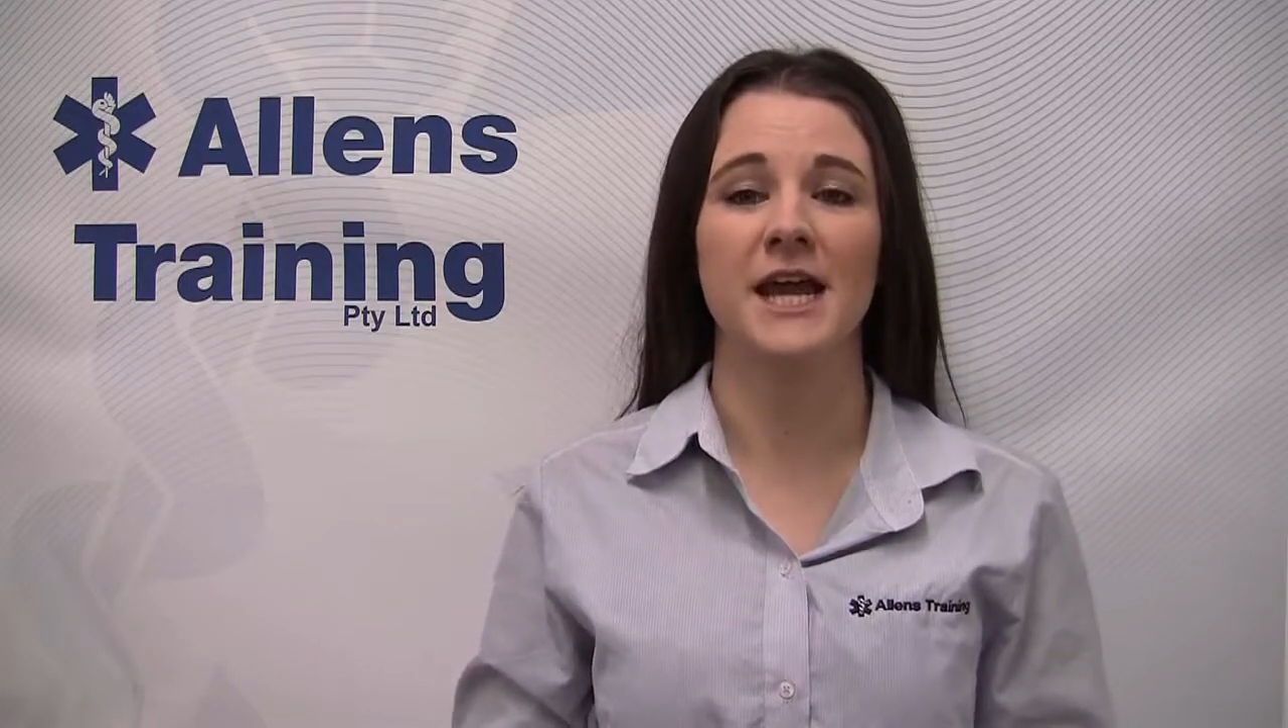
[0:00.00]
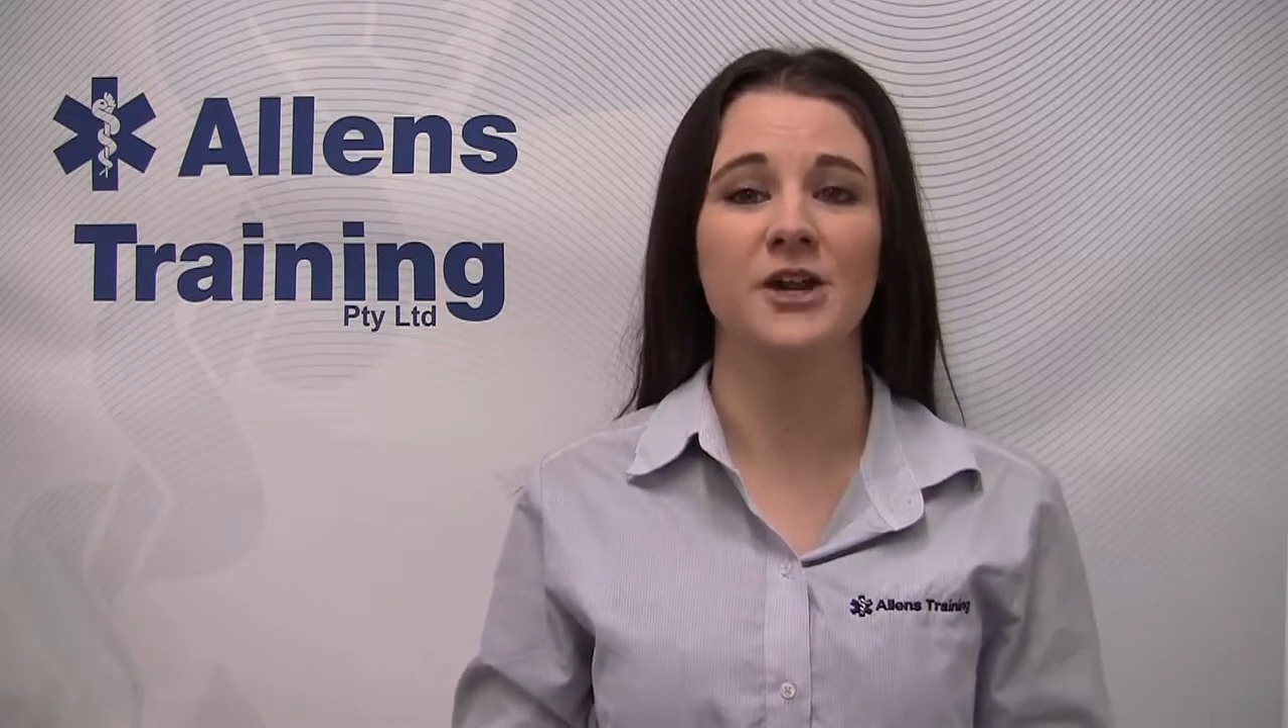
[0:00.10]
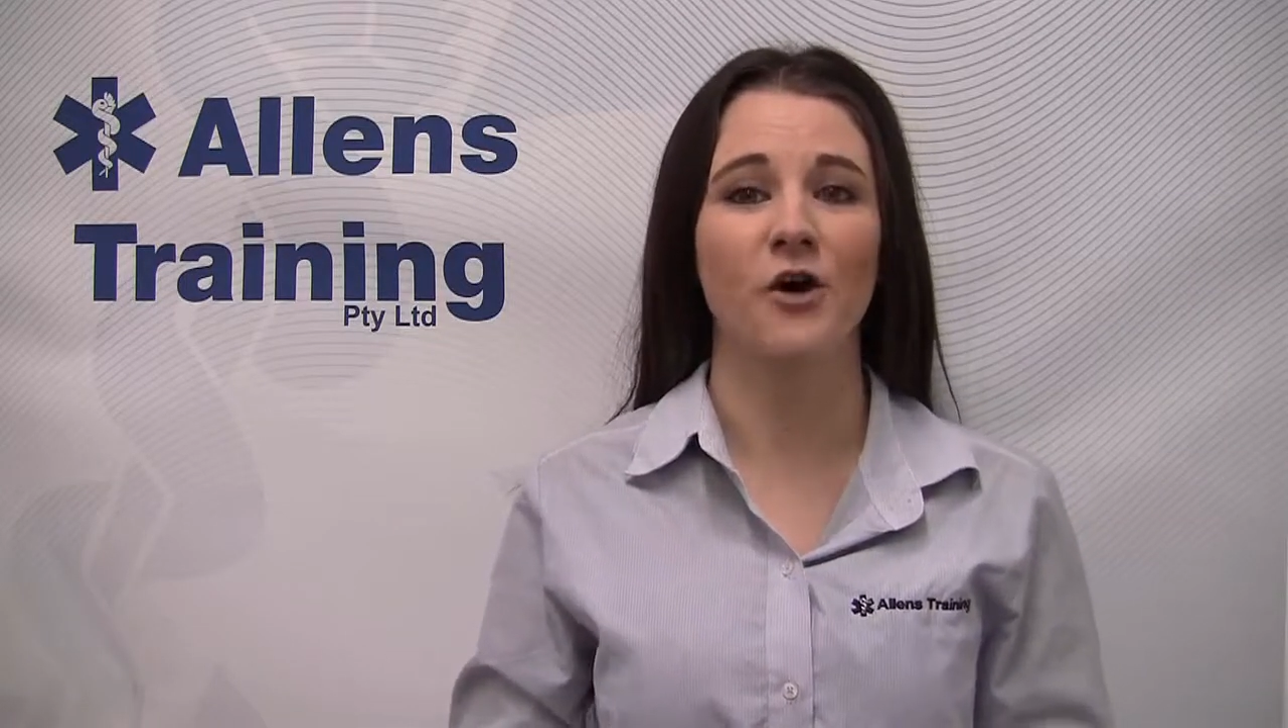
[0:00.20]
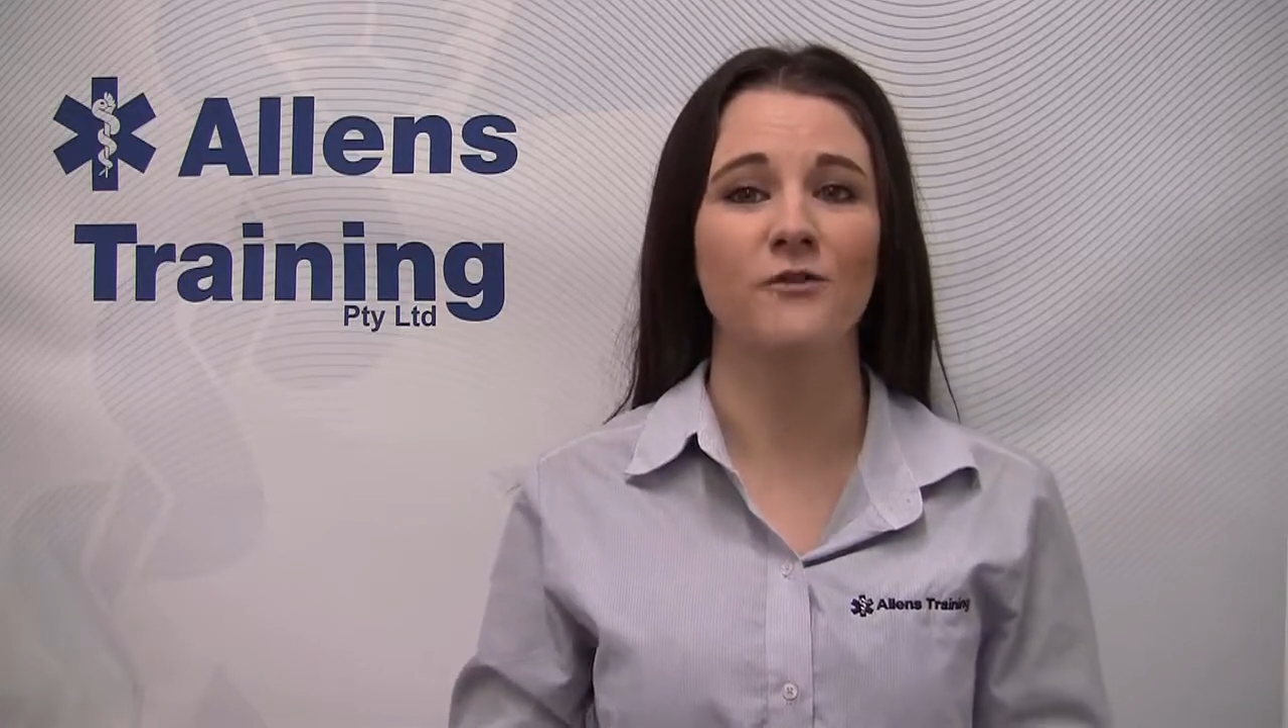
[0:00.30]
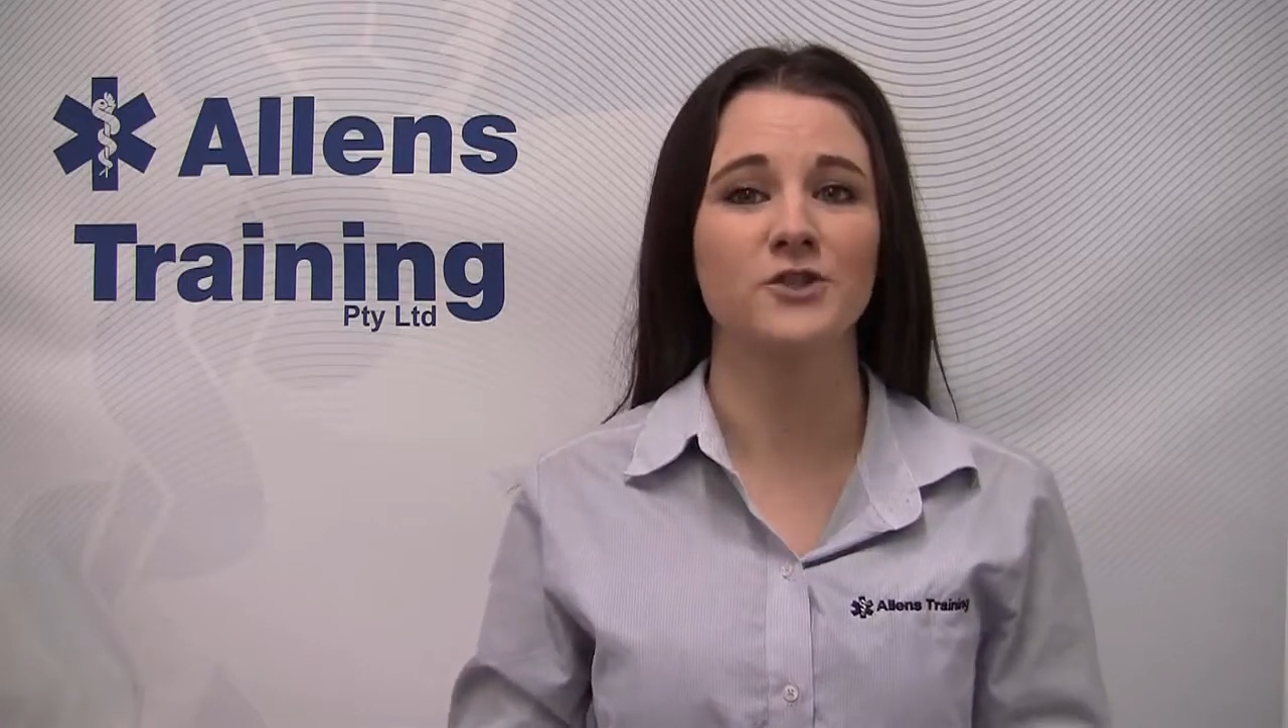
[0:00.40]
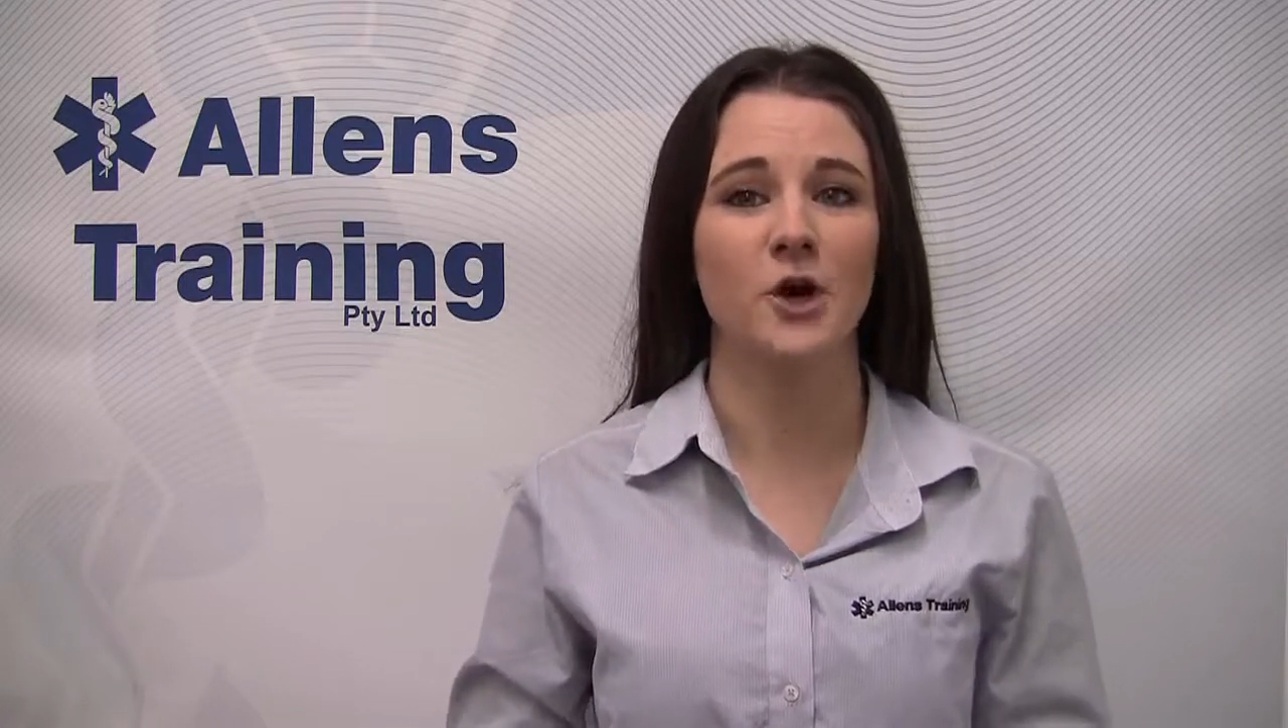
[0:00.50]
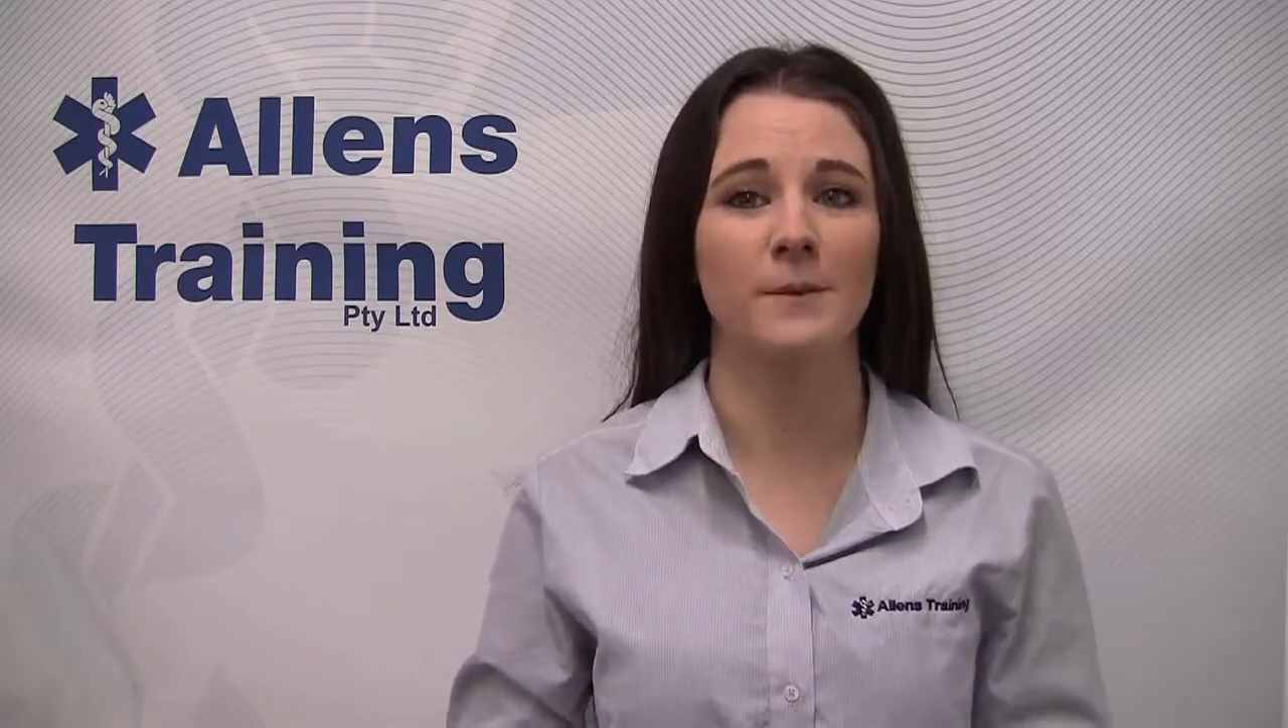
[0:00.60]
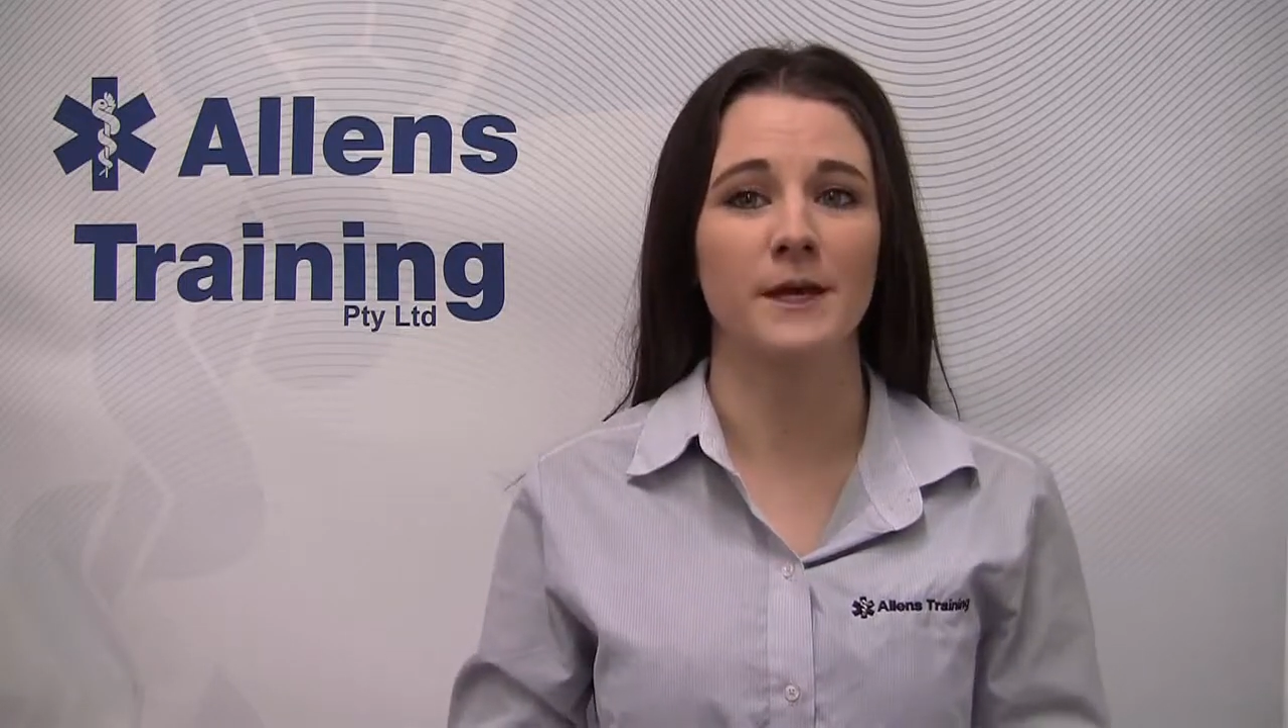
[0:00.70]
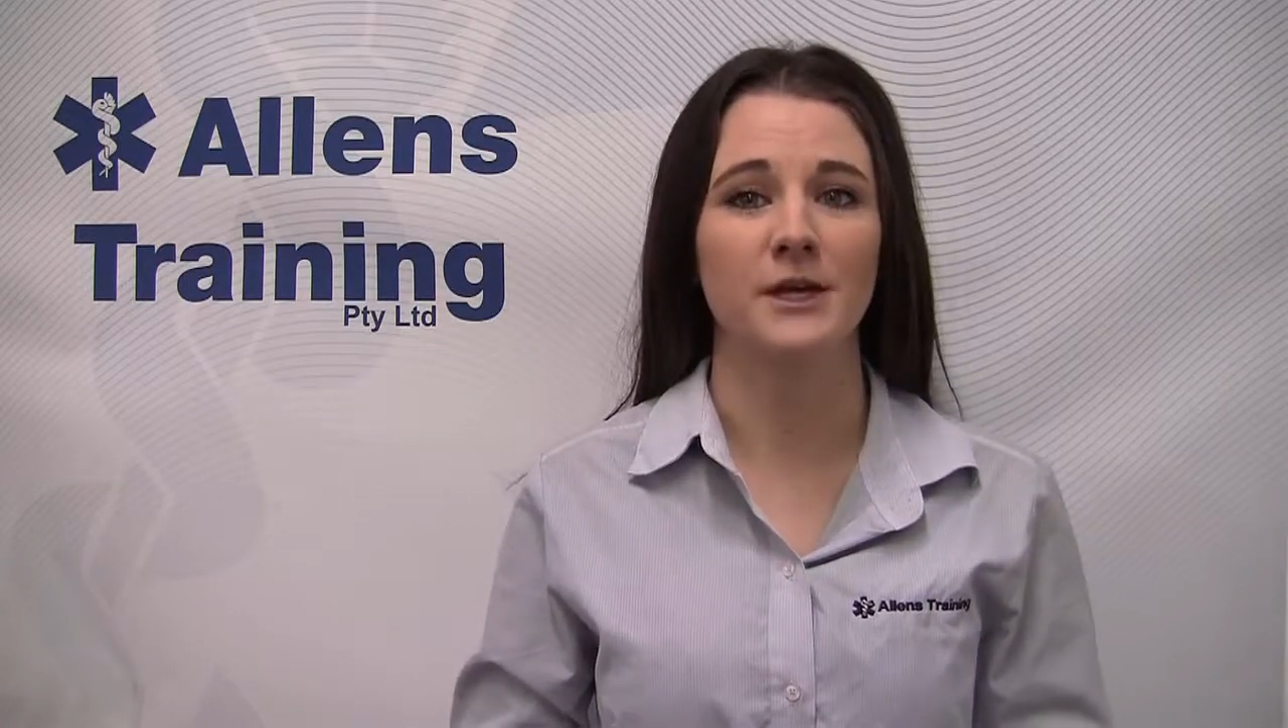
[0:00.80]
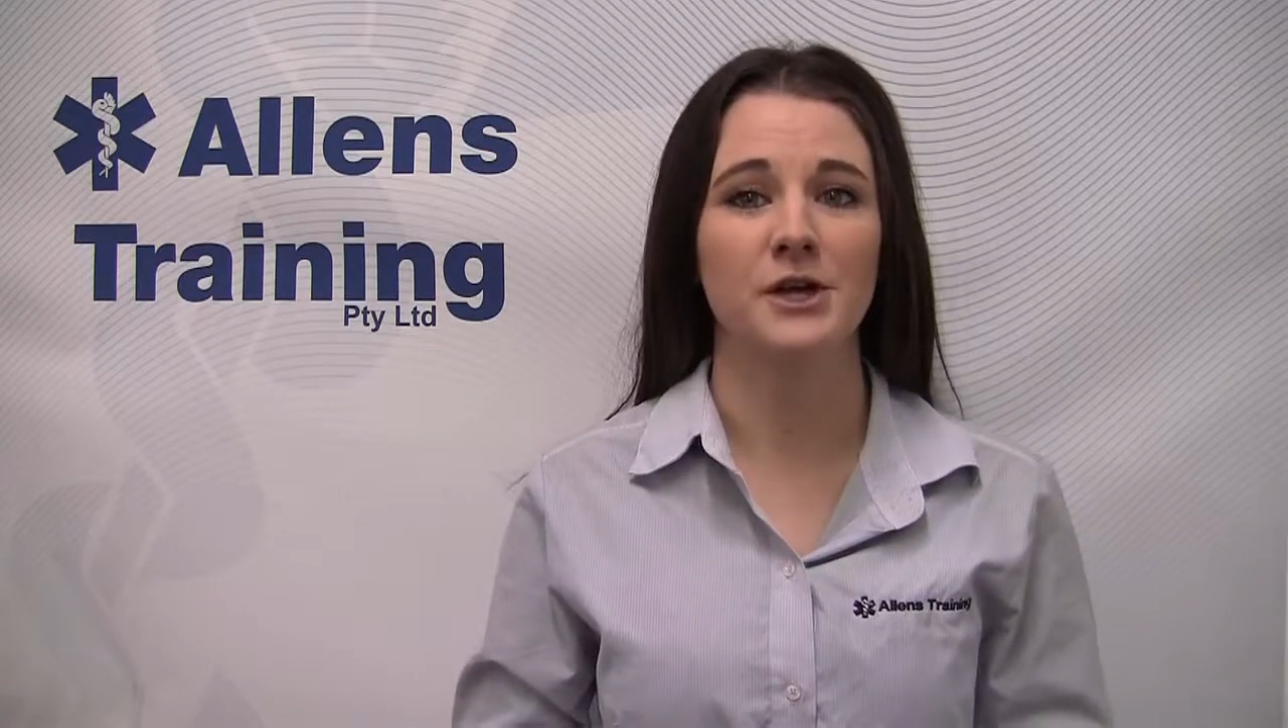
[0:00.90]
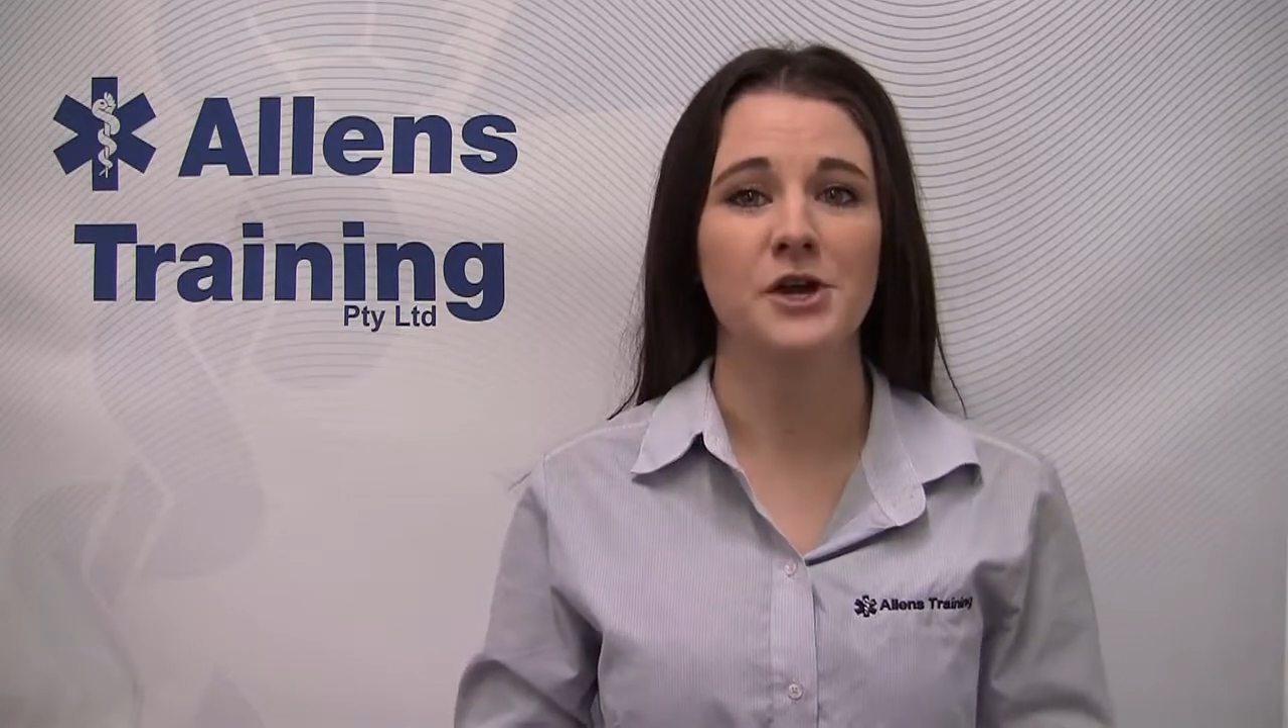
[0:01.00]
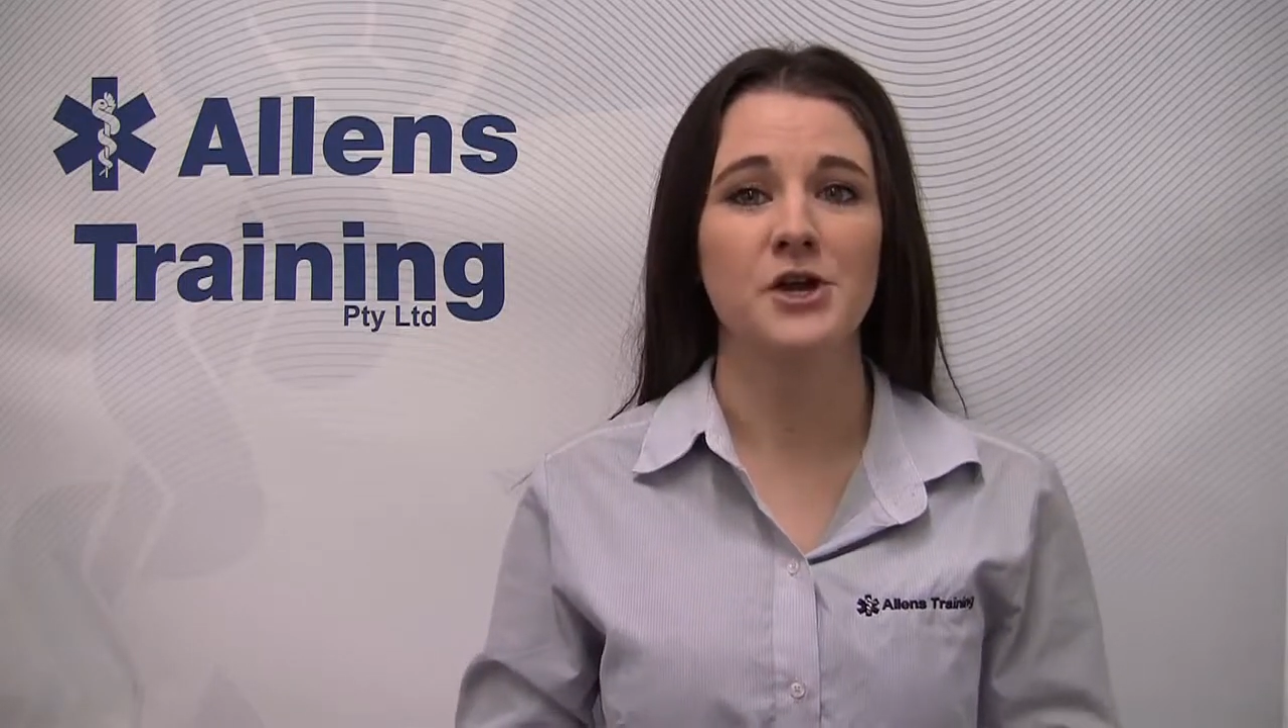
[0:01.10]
and off topic,